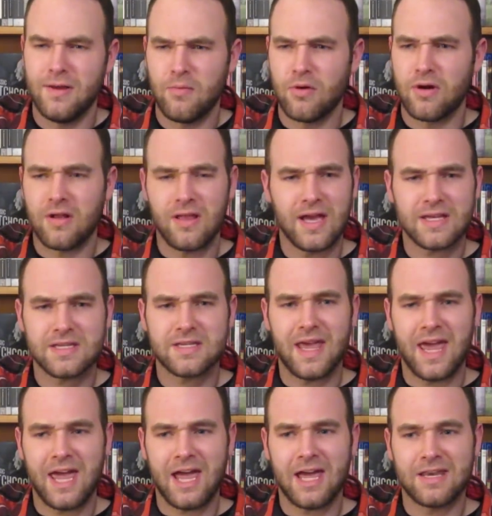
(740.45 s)
more or less,
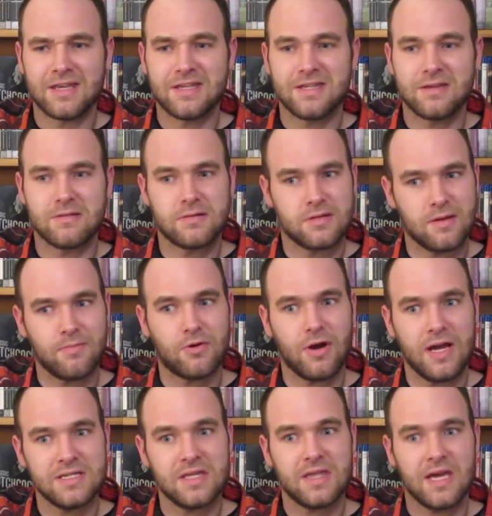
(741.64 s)
and some
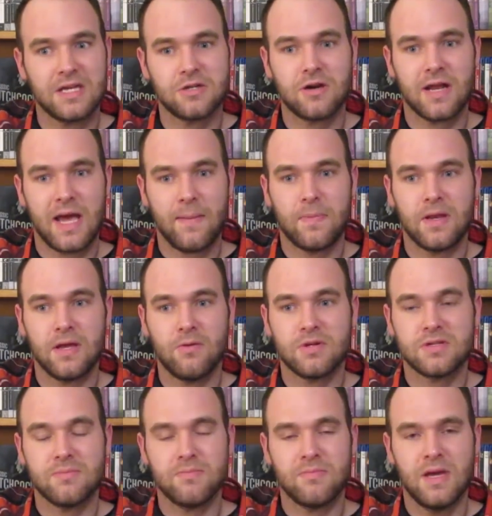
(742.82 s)
crazy things start happening with
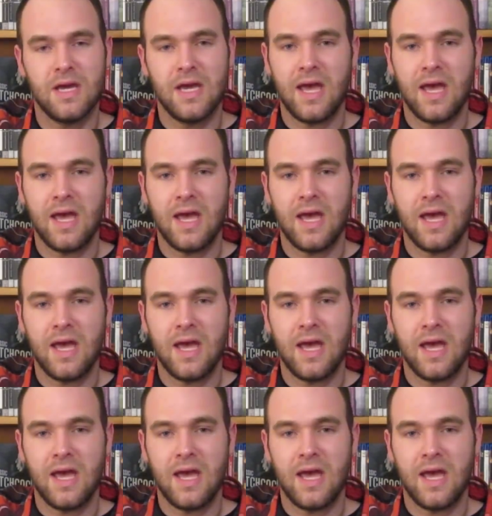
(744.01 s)
some